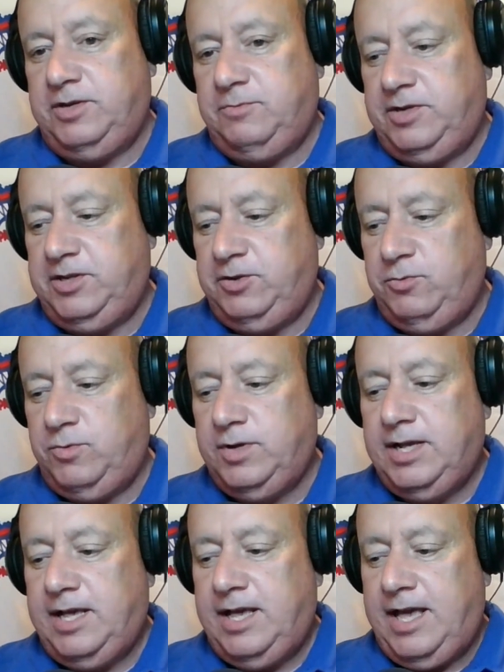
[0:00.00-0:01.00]
When
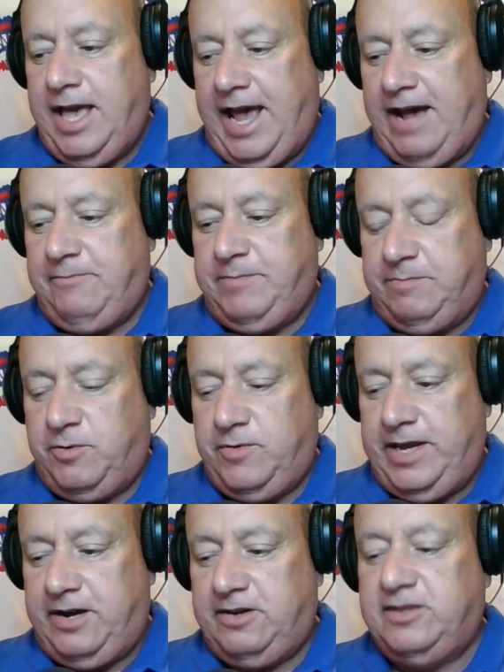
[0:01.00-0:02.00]
you have
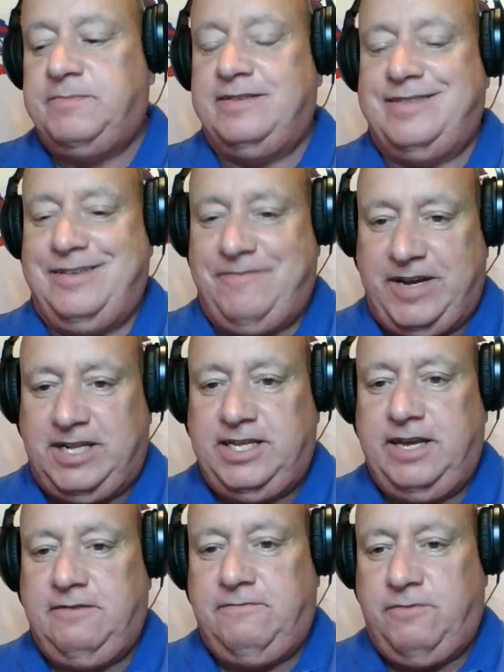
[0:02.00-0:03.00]
people there
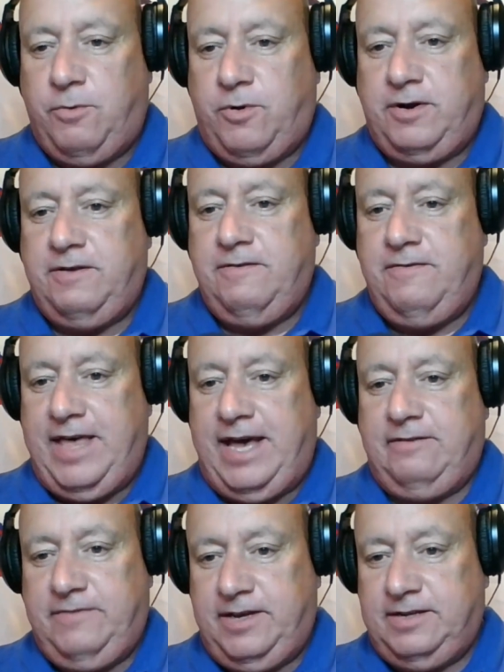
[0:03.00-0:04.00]
specifically for
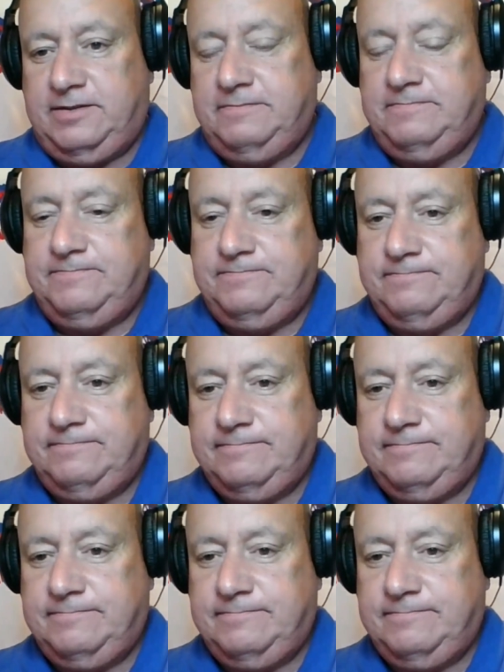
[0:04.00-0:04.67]
that event.